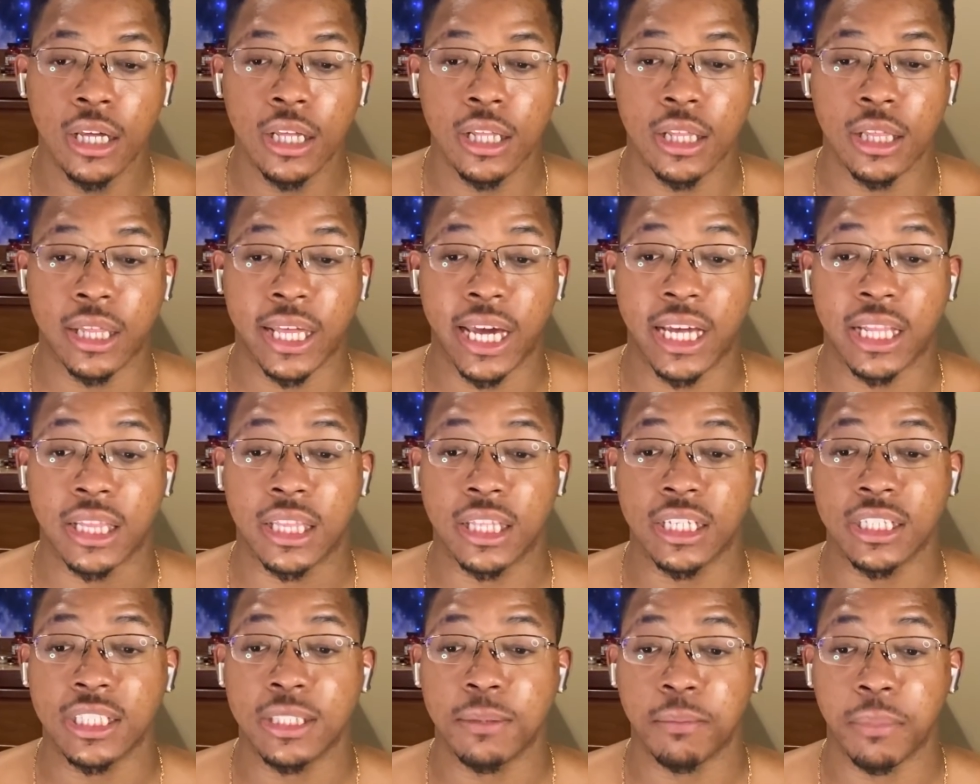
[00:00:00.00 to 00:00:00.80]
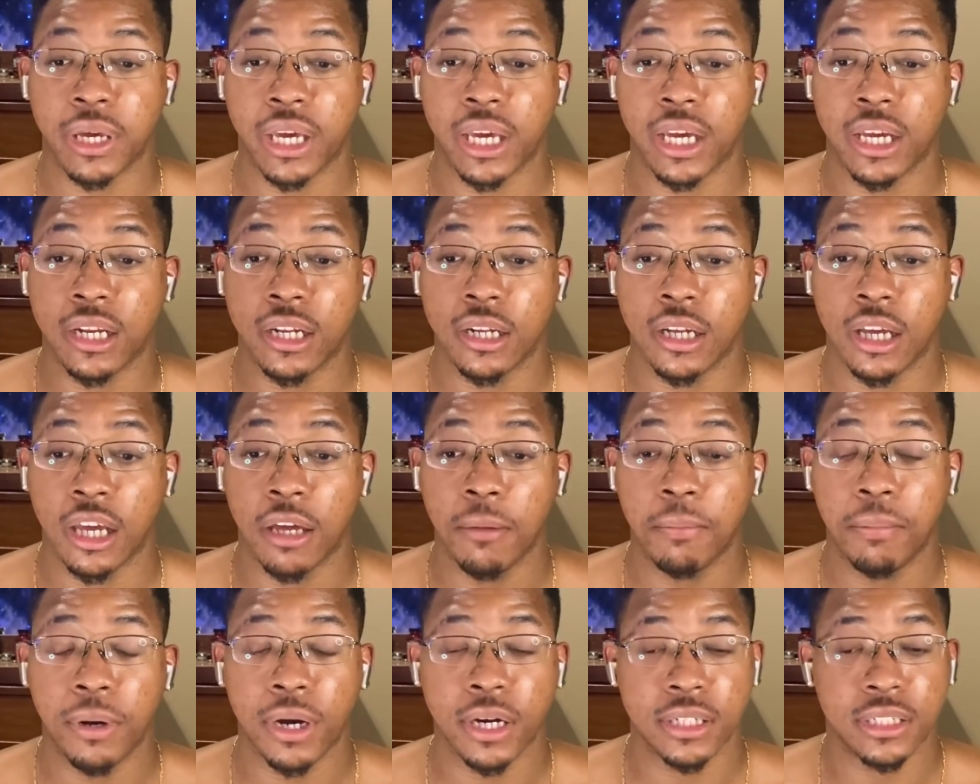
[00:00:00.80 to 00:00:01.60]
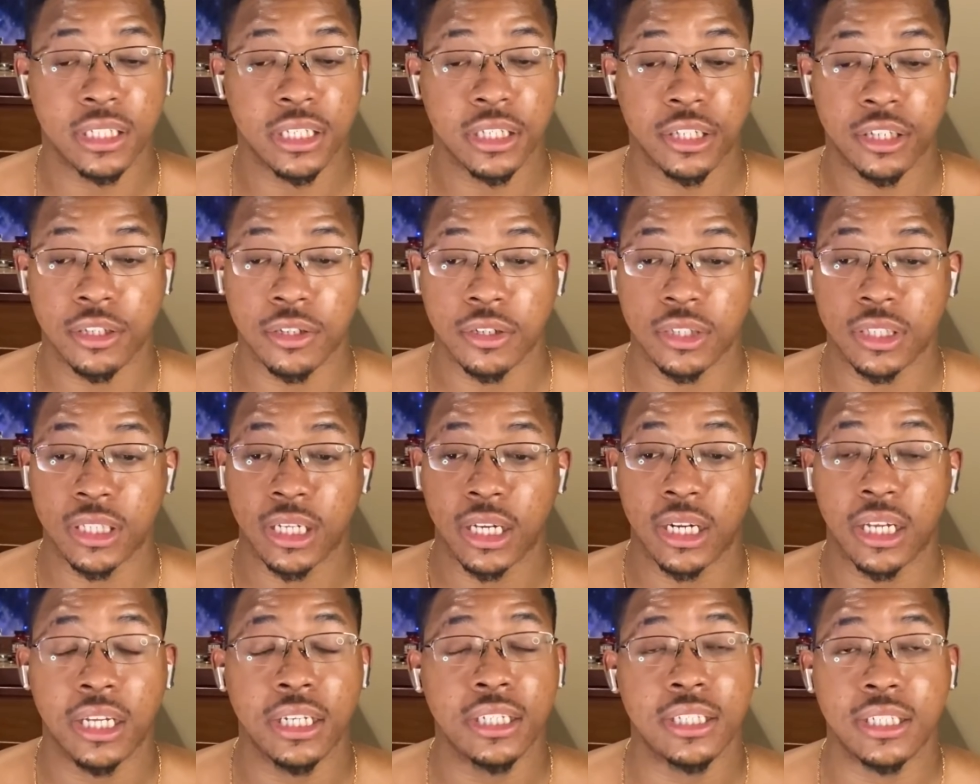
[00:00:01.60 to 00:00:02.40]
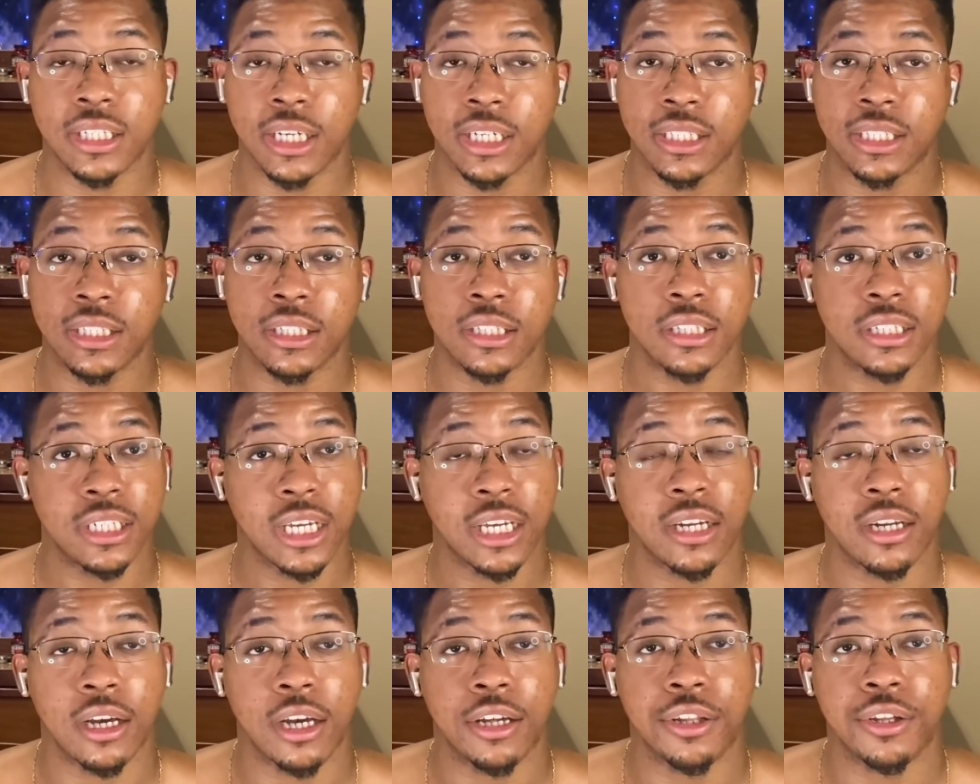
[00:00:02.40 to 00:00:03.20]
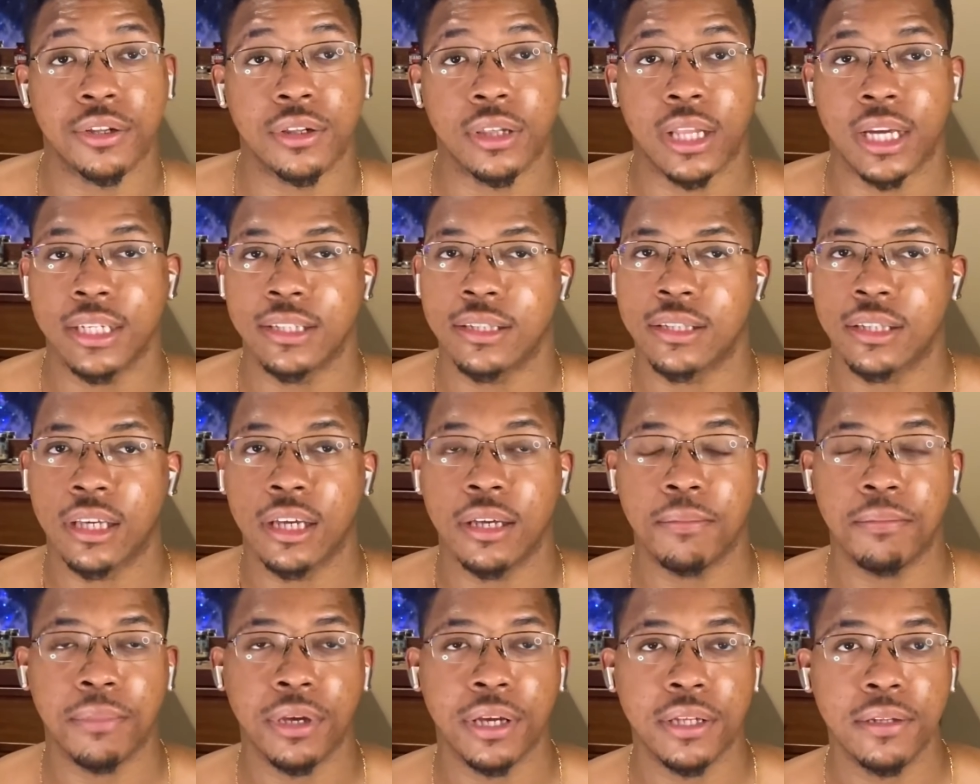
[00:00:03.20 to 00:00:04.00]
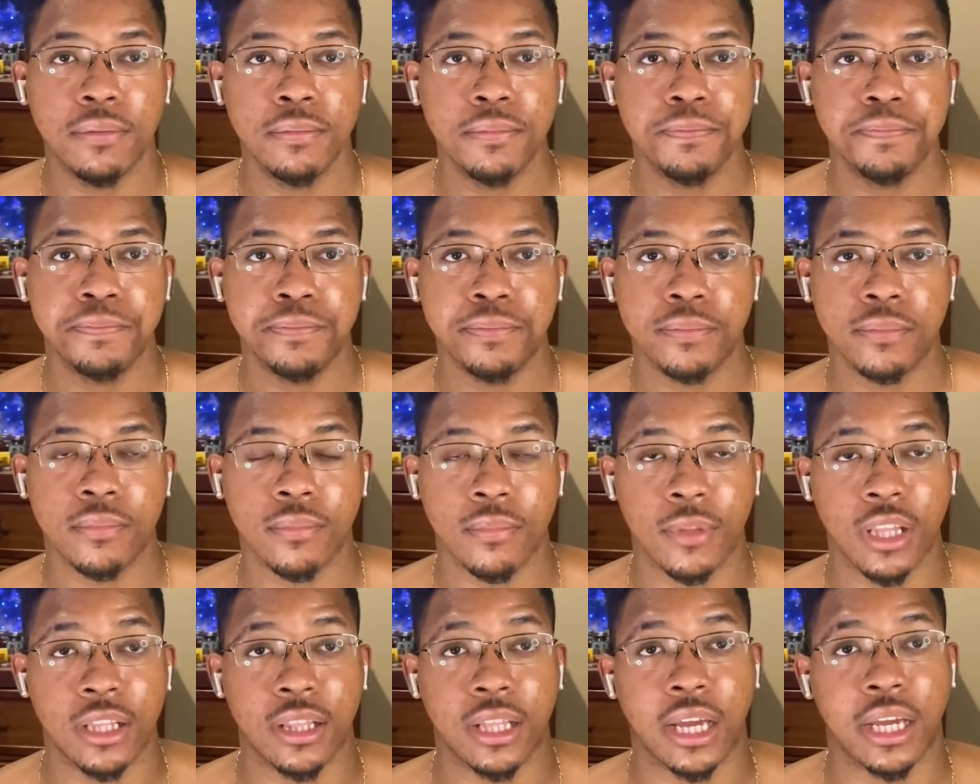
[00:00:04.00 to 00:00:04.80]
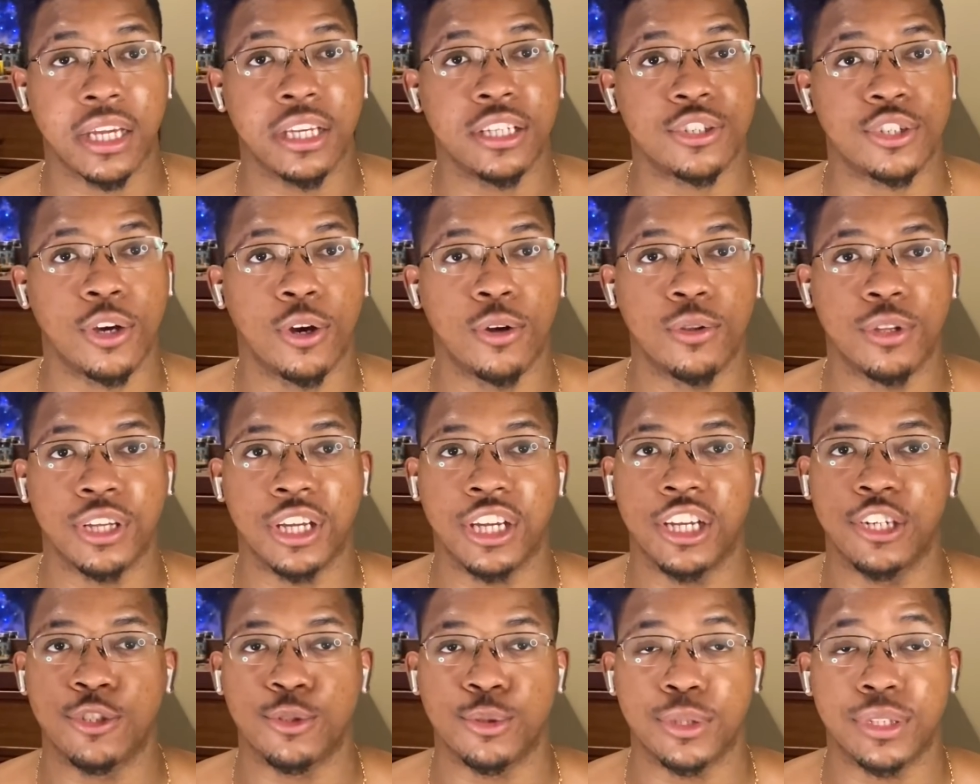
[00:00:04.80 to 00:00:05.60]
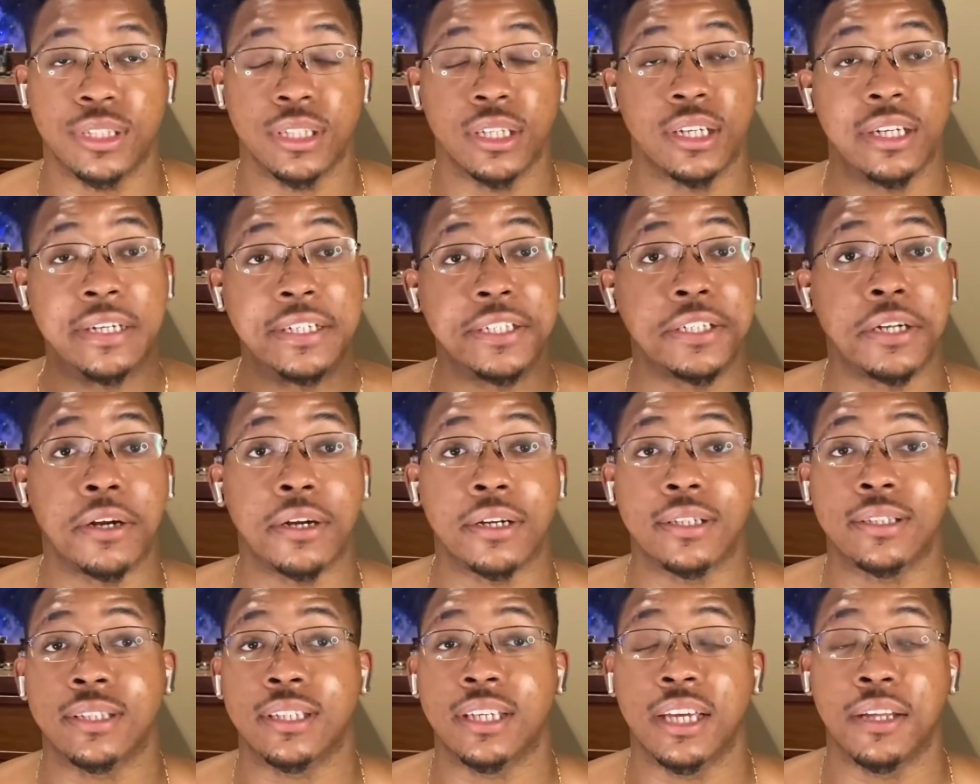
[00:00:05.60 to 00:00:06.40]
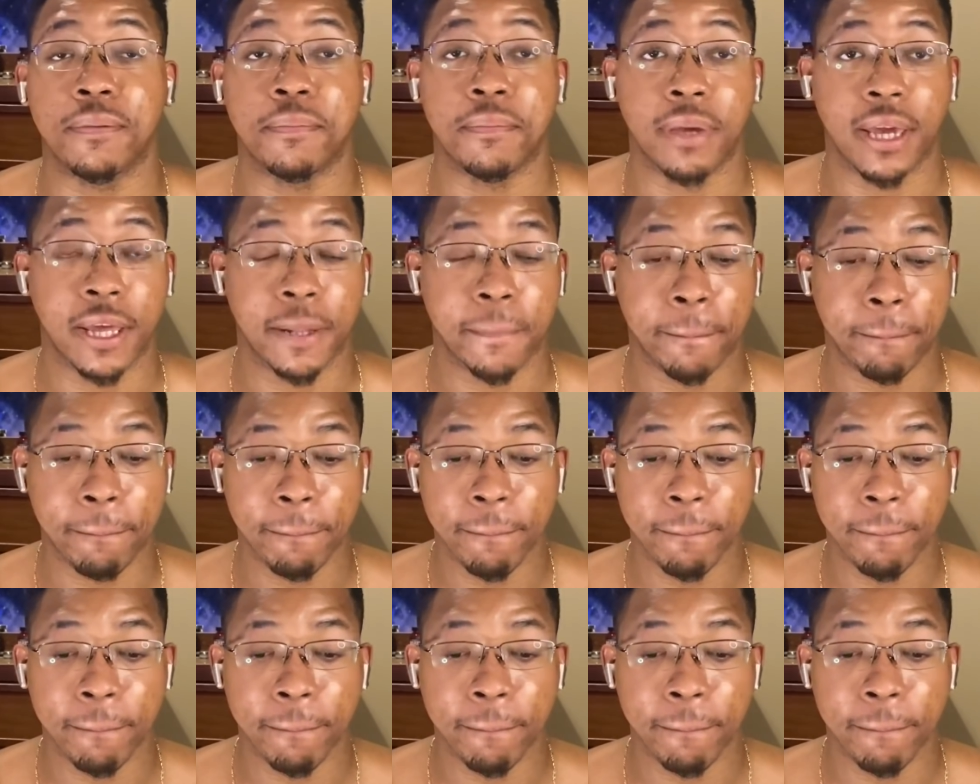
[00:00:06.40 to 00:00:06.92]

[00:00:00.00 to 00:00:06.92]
that this man in particular said he doesn't date other light-skinned men and that he's only interested in dark-skinned men.